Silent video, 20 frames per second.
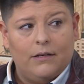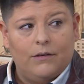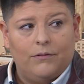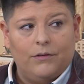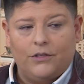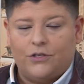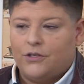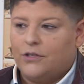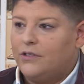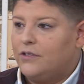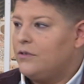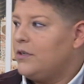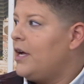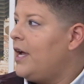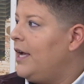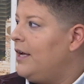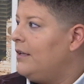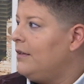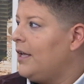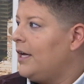which mm-hmm. is,
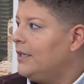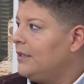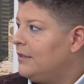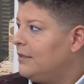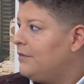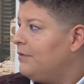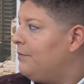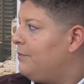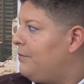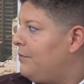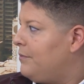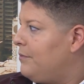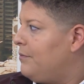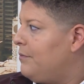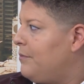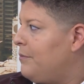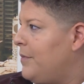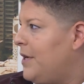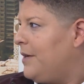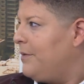and
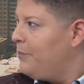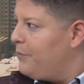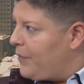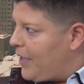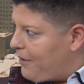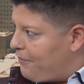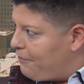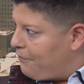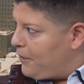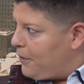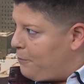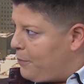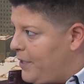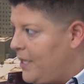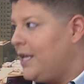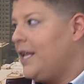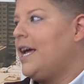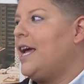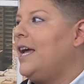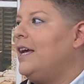like
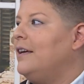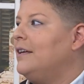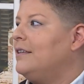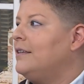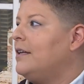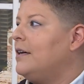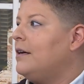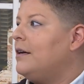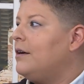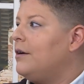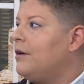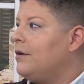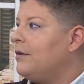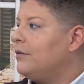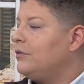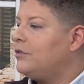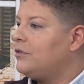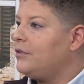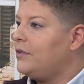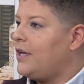flipping the A and the
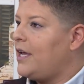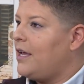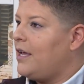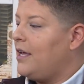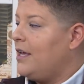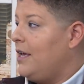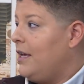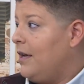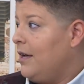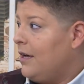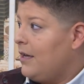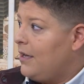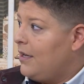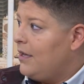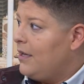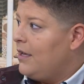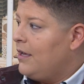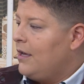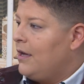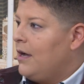O to E,
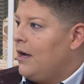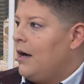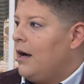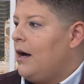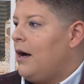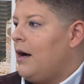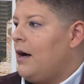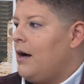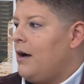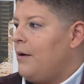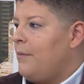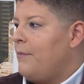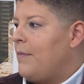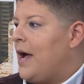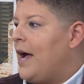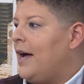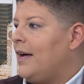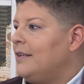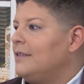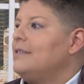mm-hmm.
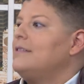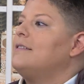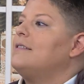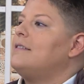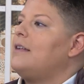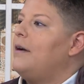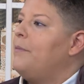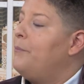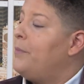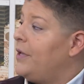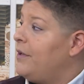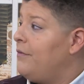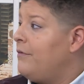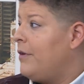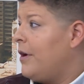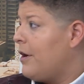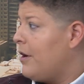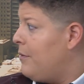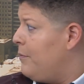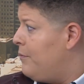Has been
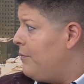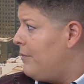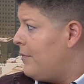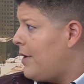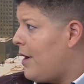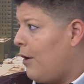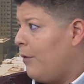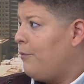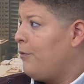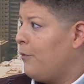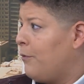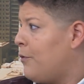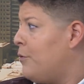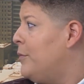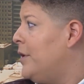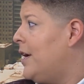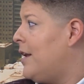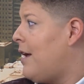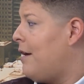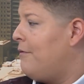very helpful for
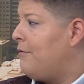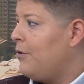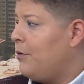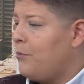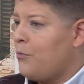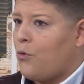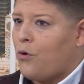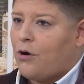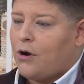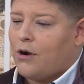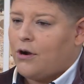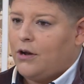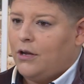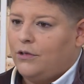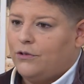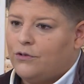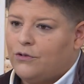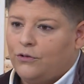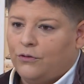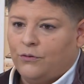me, and I feel more
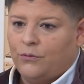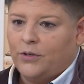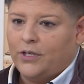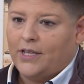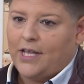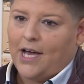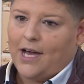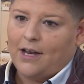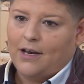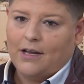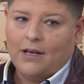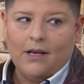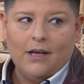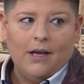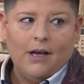in tune with that.